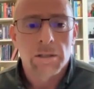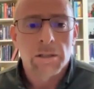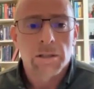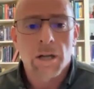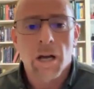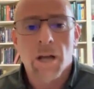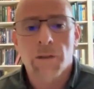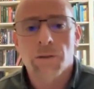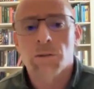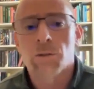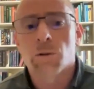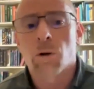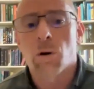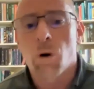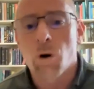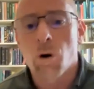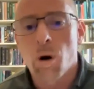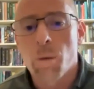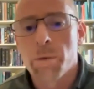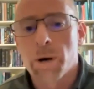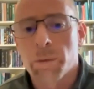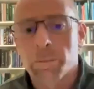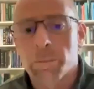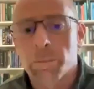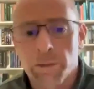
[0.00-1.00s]
not through the
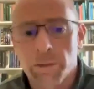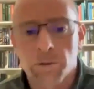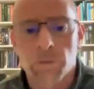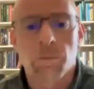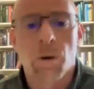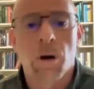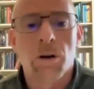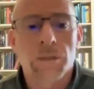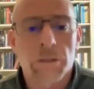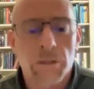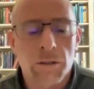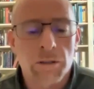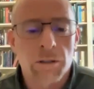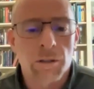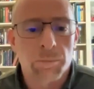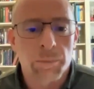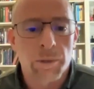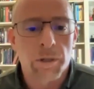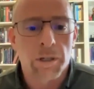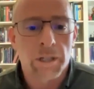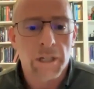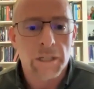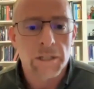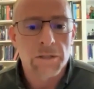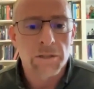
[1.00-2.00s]
whole book, but through most of the
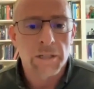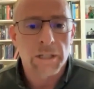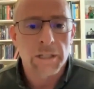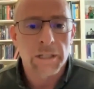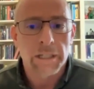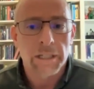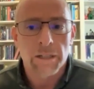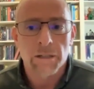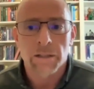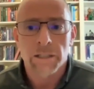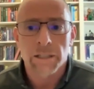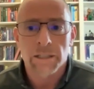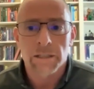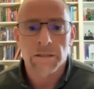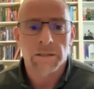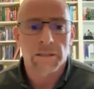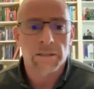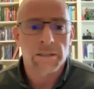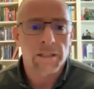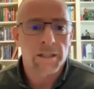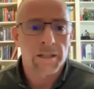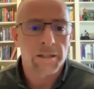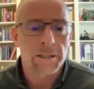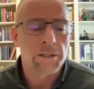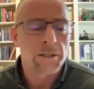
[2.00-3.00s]
book. And you can hear his,
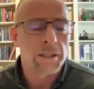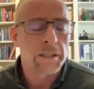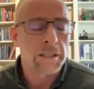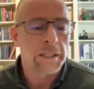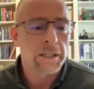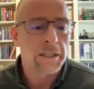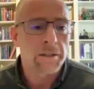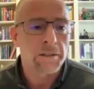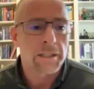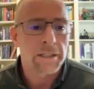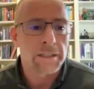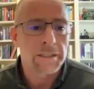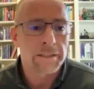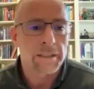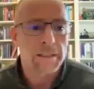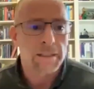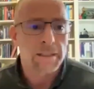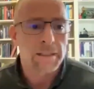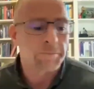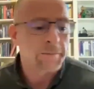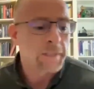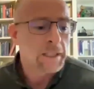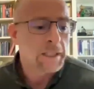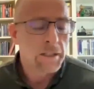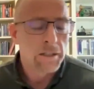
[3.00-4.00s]
uh, you can hear his
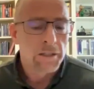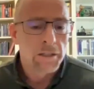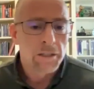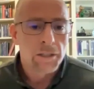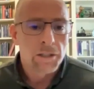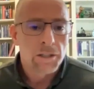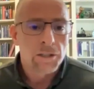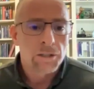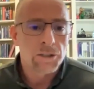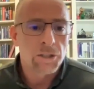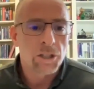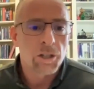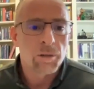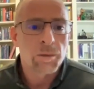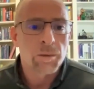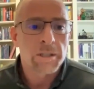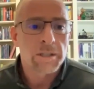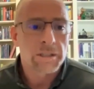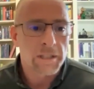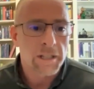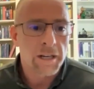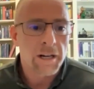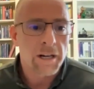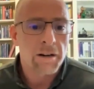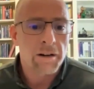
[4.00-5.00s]
um,
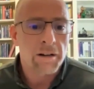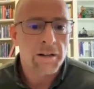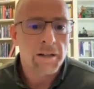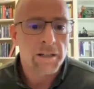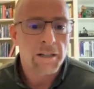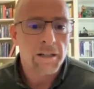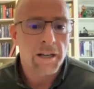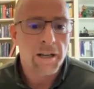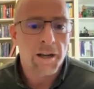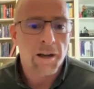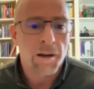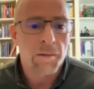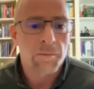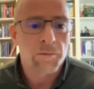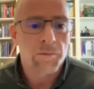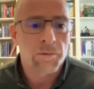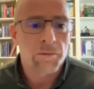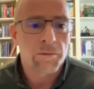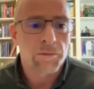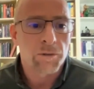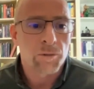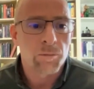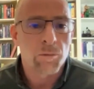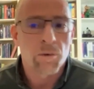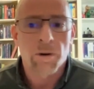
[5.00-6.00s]
sermons there um,
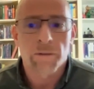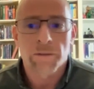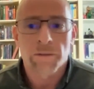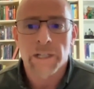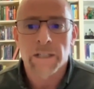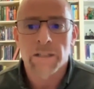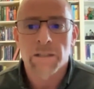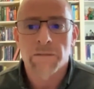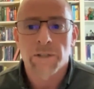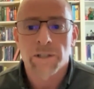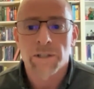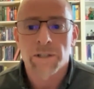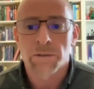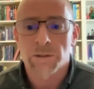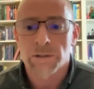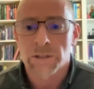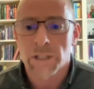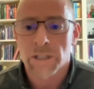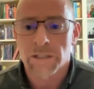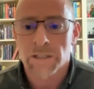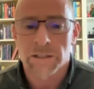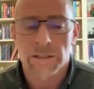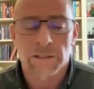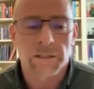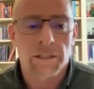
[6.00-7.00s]
for more of the individual
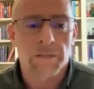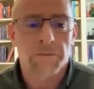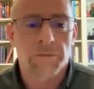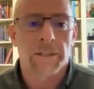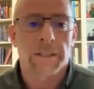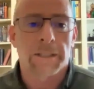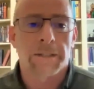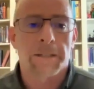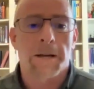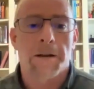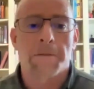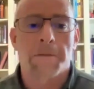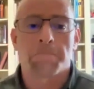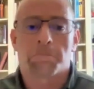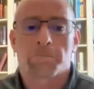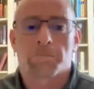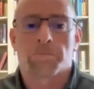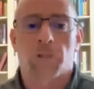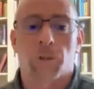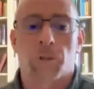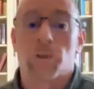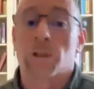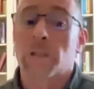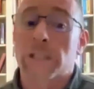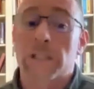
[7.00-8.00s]
judges and stuff like that.
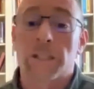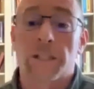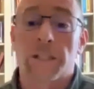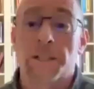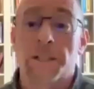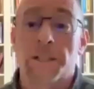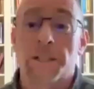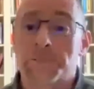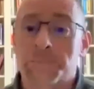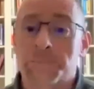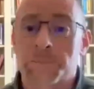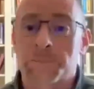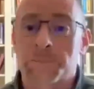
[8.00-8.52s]
They're really good.